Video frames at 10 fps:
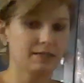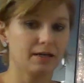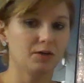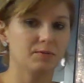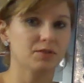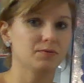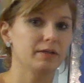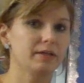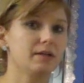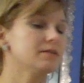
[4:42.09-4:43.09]
us really
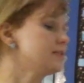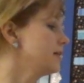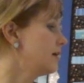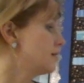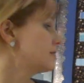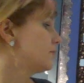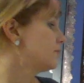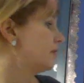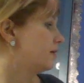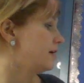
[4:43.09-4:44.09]
understand what
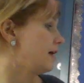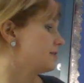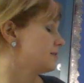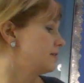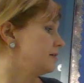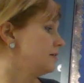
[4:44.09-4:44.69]
they're asking.